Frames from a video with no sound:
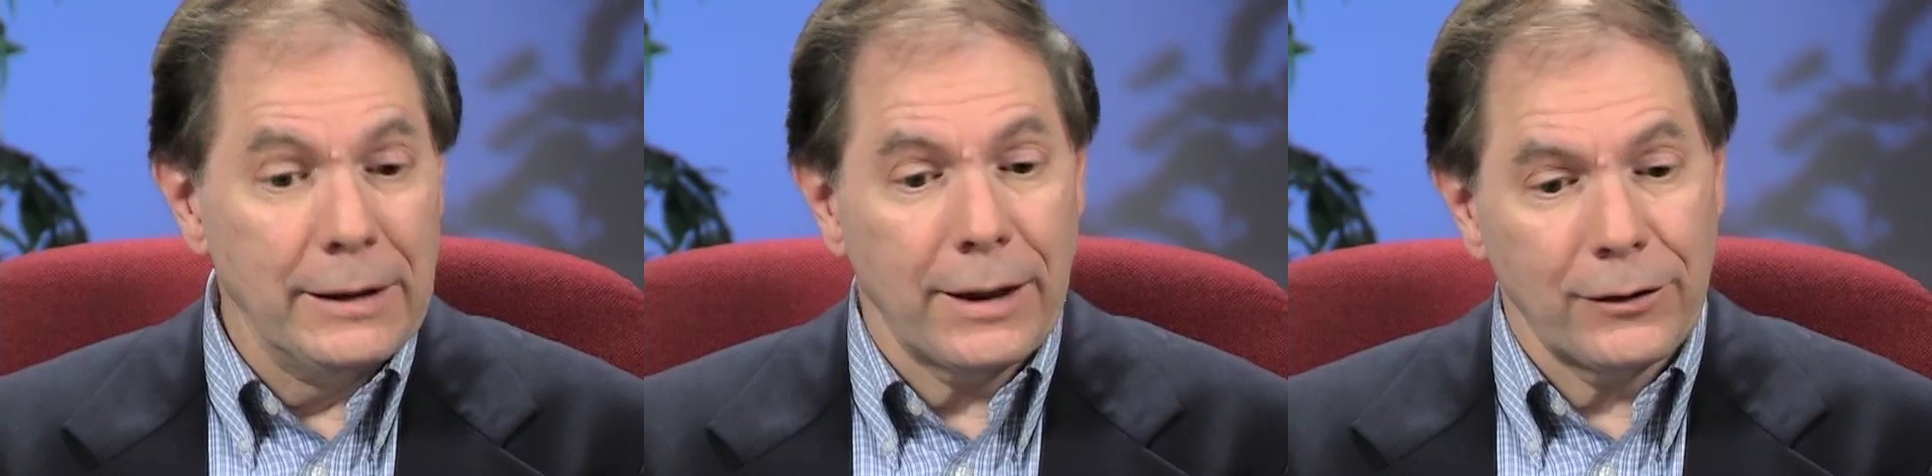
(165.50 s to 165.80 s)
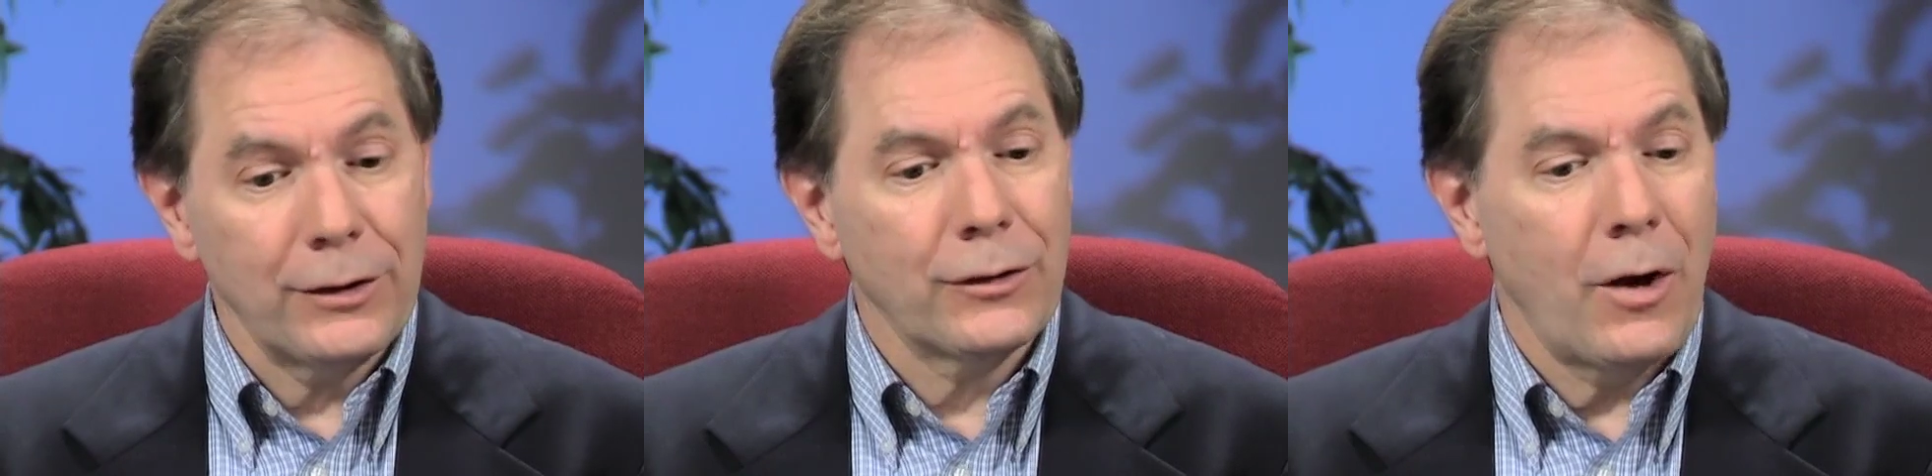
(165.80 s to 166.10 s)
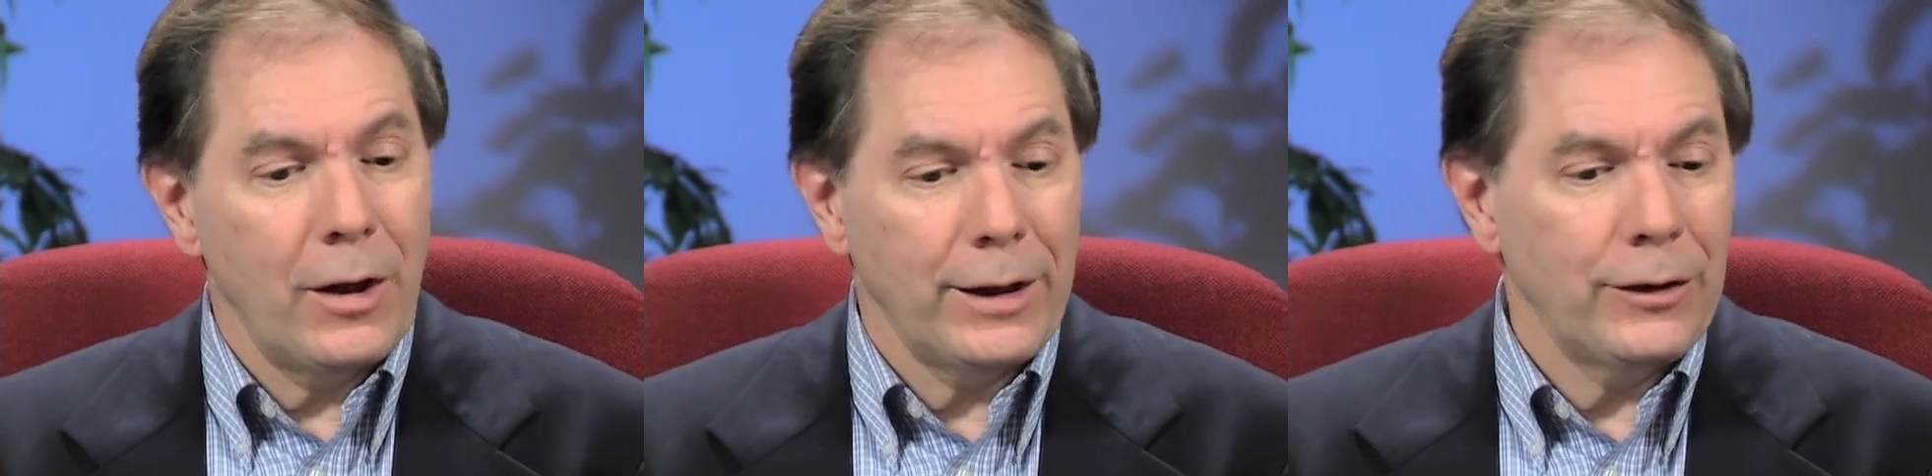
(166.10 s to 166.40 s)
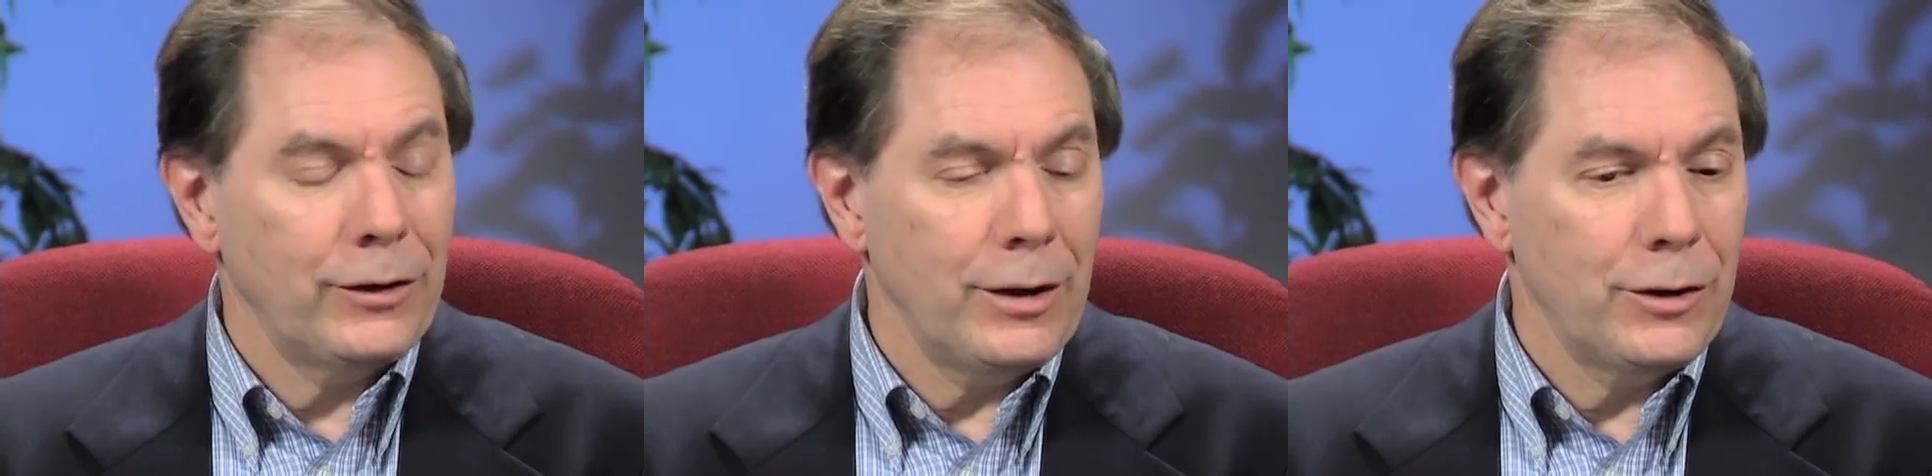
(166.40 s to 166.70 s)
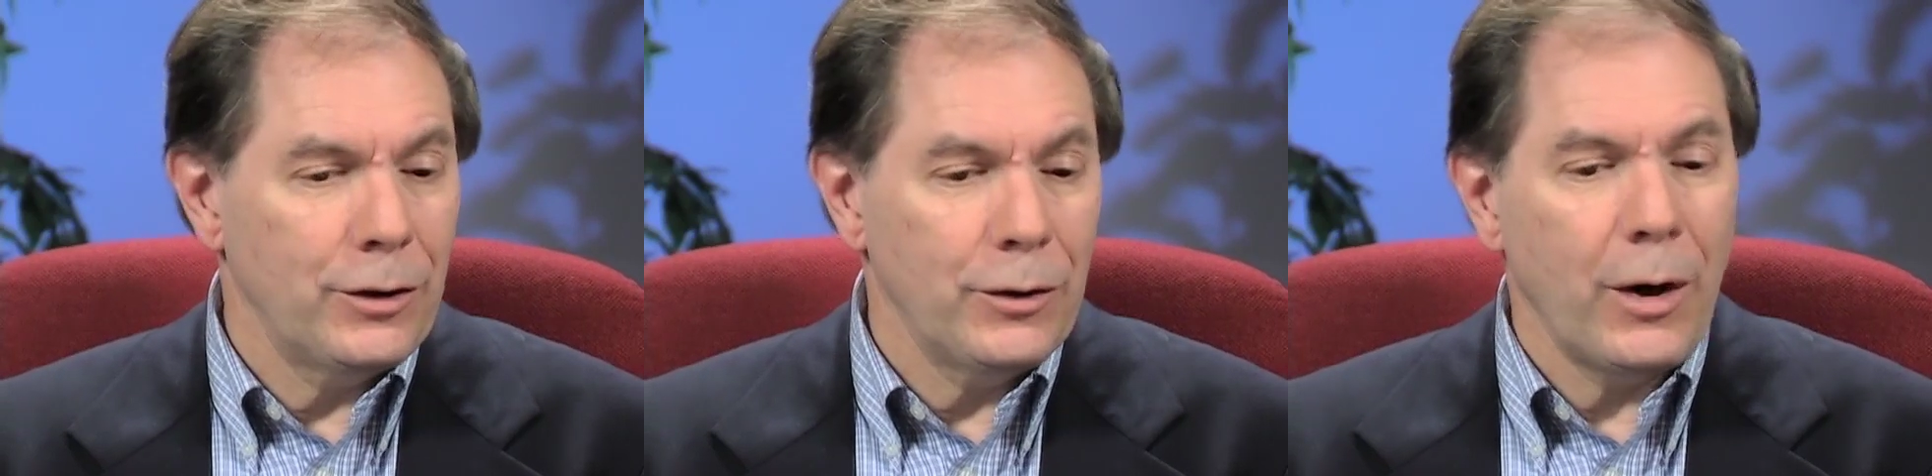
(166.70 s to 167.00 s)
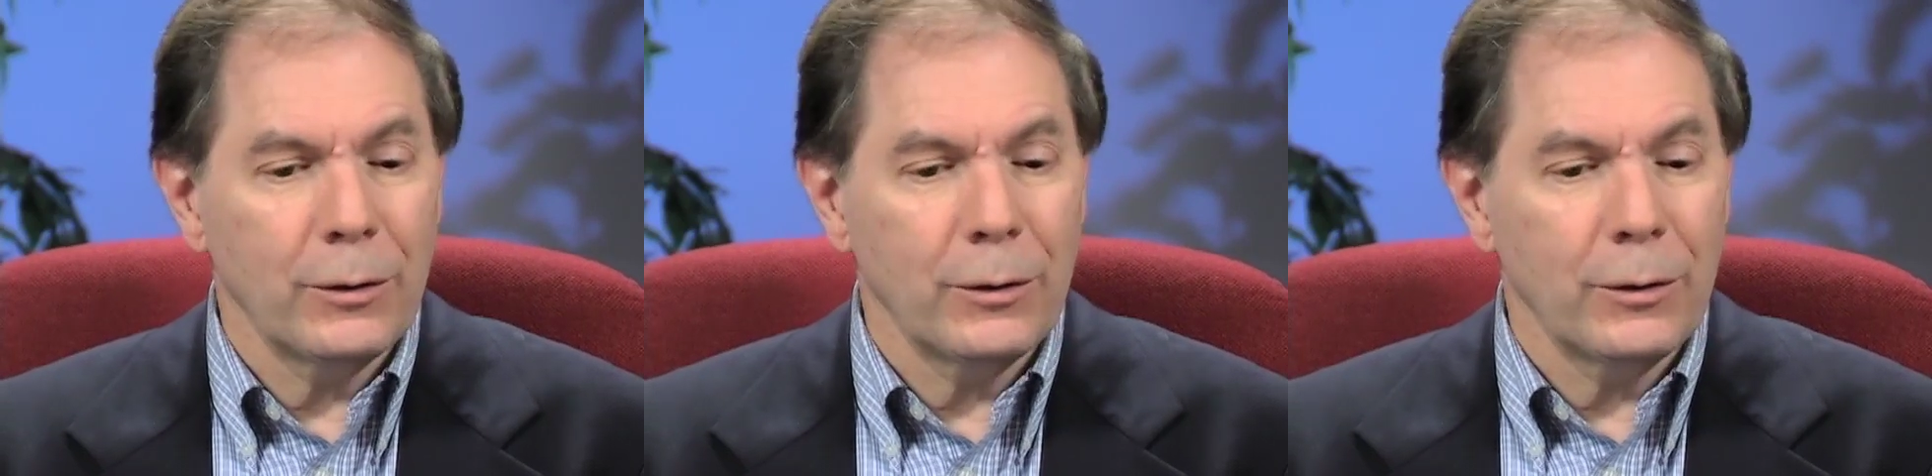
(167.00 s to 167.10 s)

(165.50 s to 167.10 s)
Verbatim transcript: Yes, he's calling us into